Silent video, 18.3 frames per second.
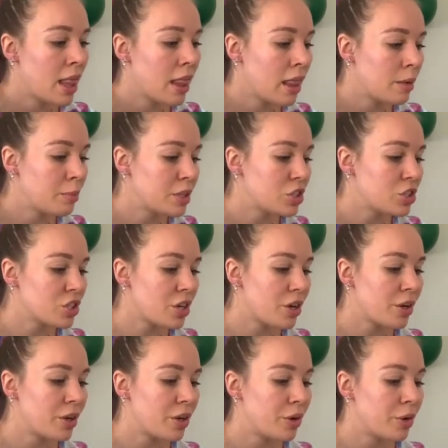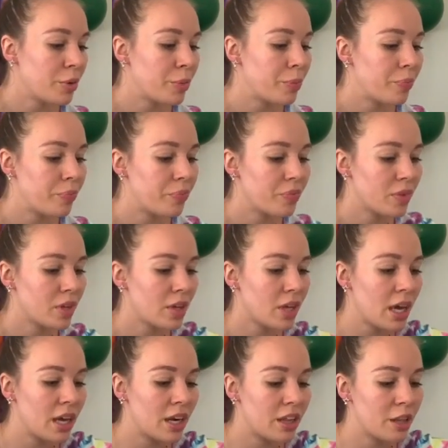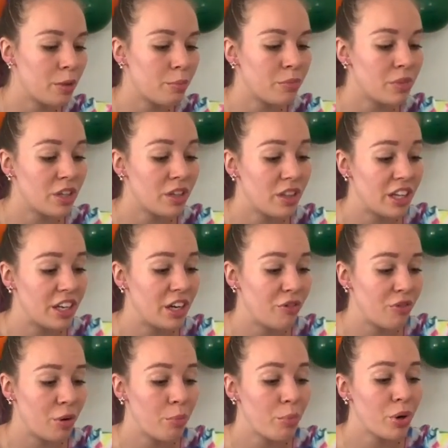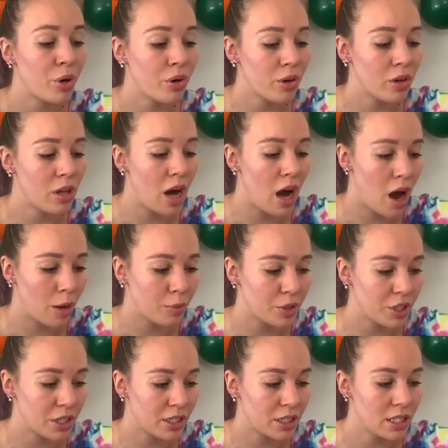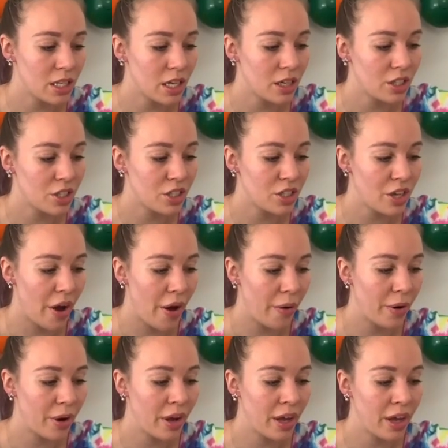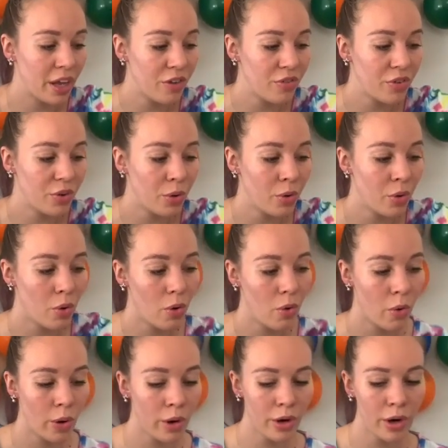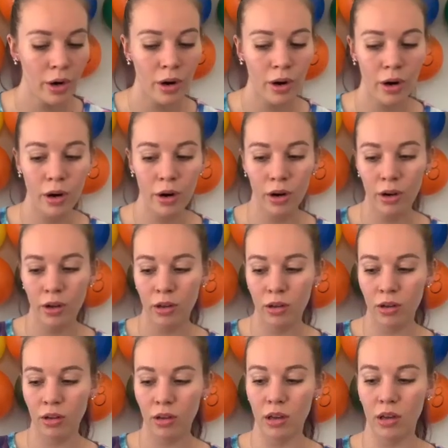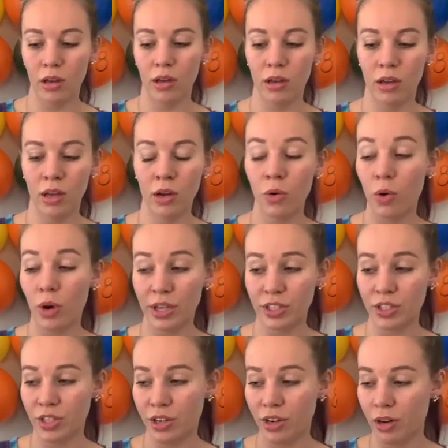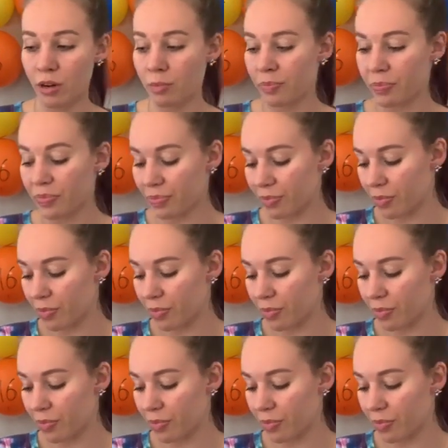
Let me show you kind of the different pearl options. So if you order an oyster,